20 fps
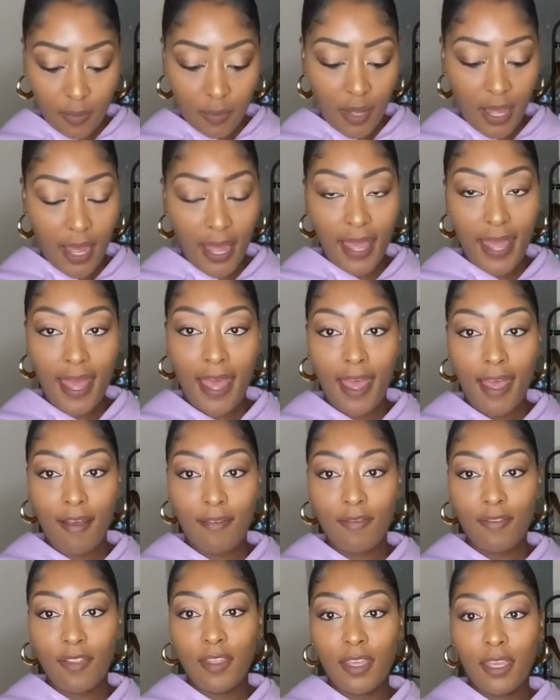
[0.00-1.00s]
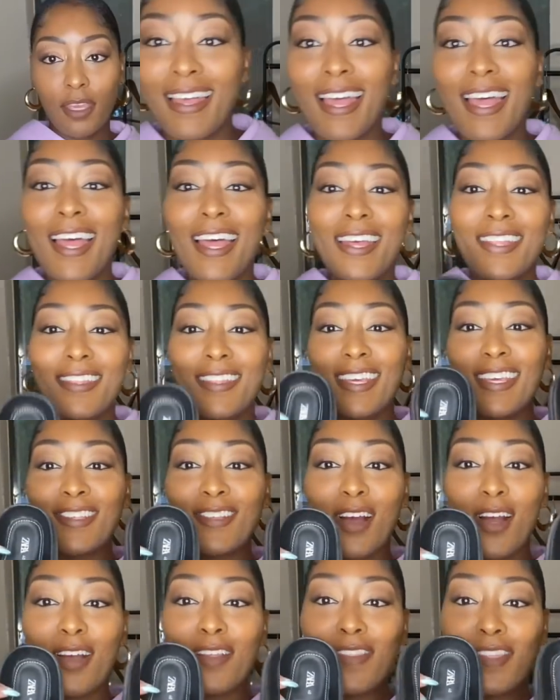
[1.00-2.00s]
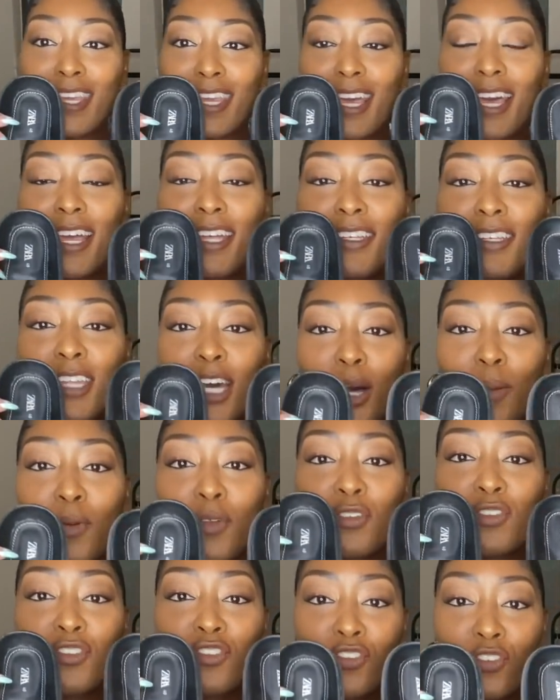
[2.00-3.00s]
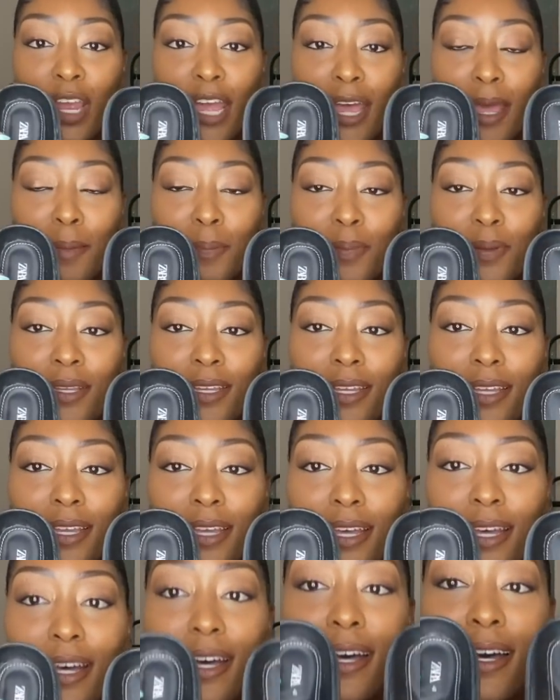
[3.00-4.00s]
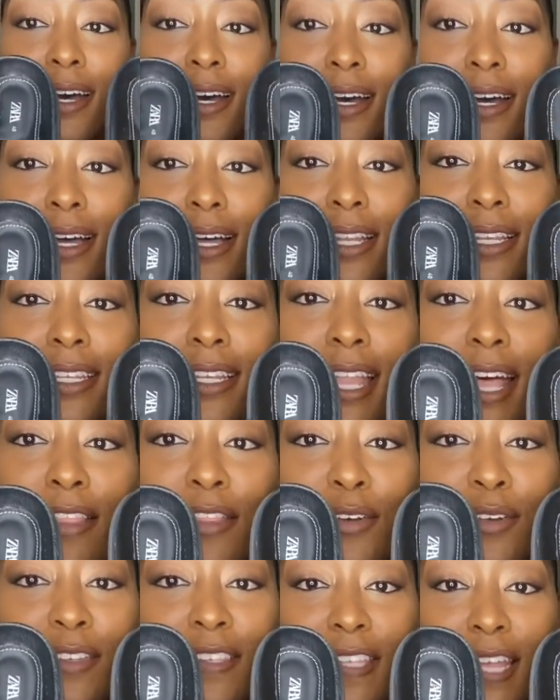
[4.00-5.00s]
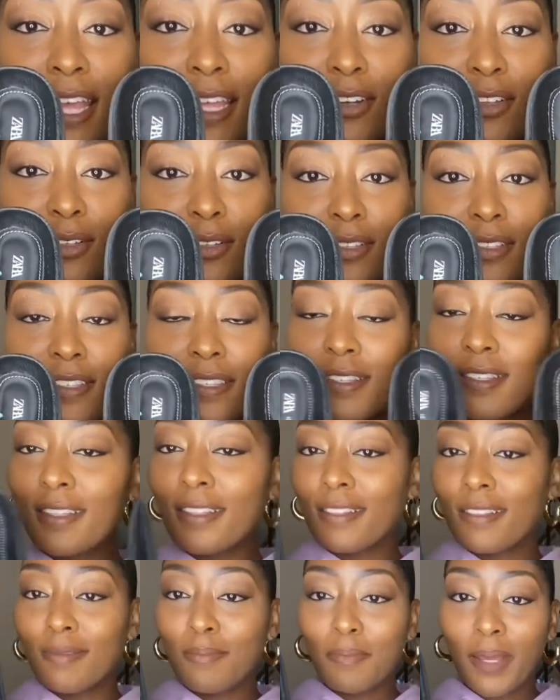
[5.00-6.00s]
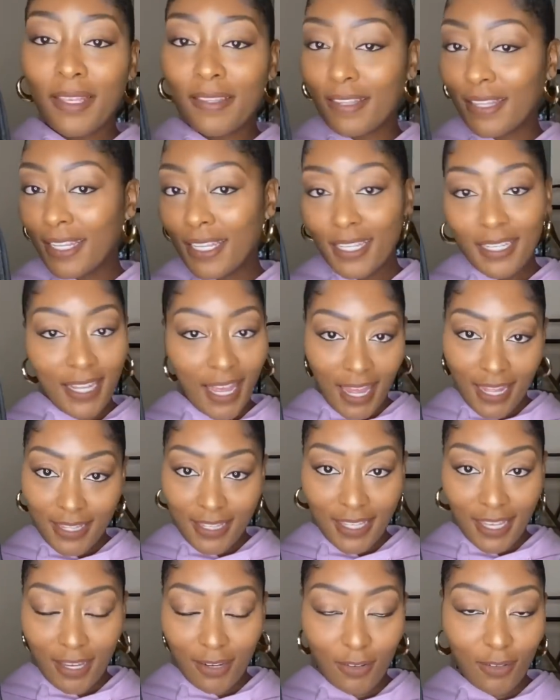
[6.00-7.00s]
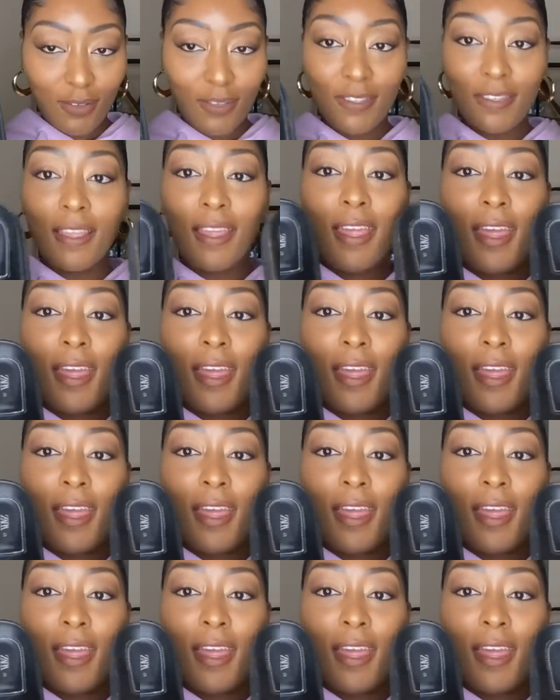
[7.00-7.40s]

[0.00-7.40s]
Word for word: I have the, these are the double strap uh, leather sandals, basically dad sandals.